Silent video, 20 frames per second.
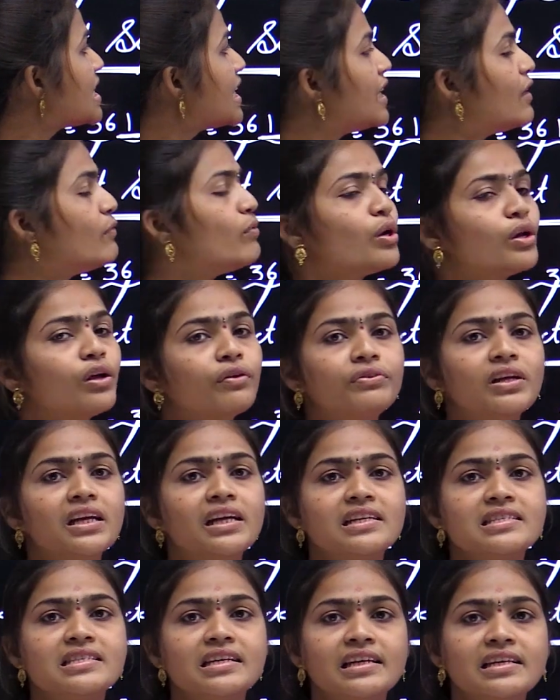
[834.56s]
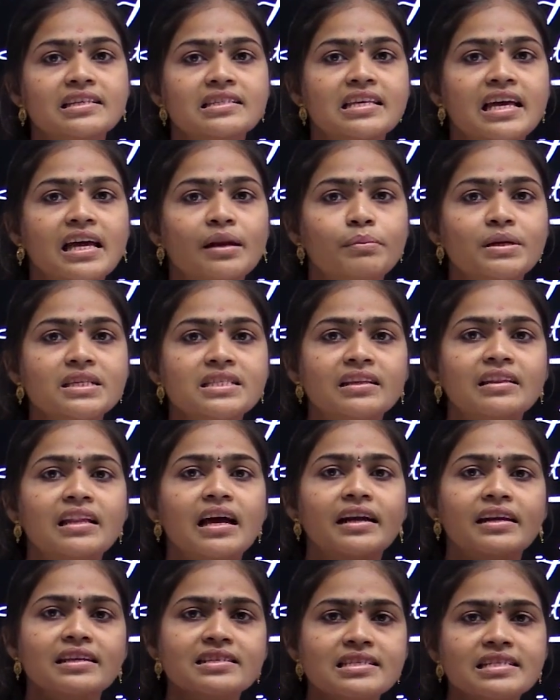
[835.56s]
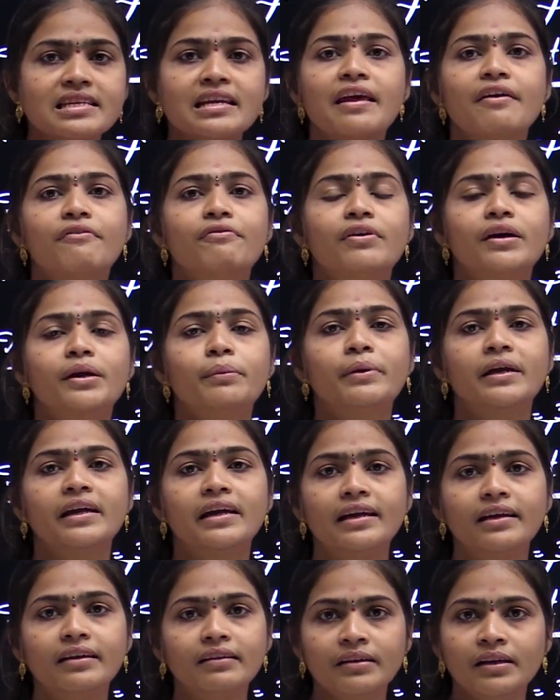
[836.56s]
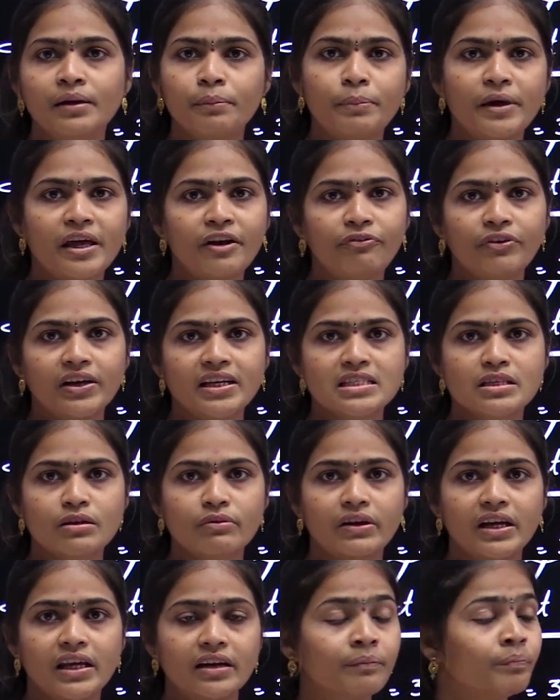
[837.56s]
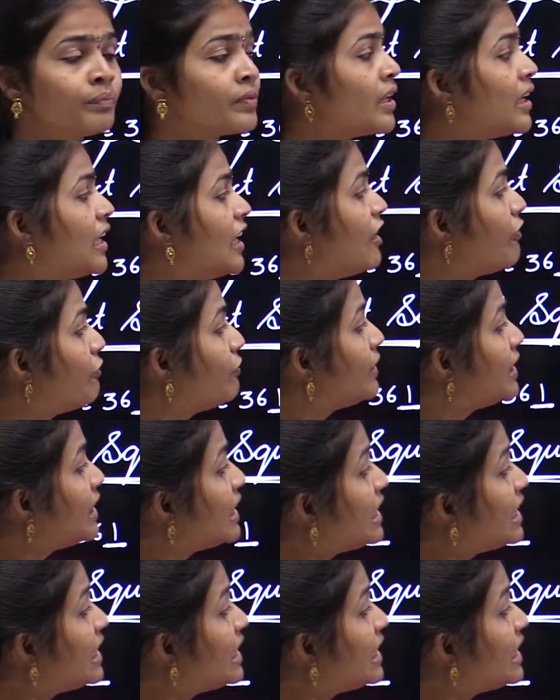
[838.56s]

any one of the digit is there means that is never be a perfect square. If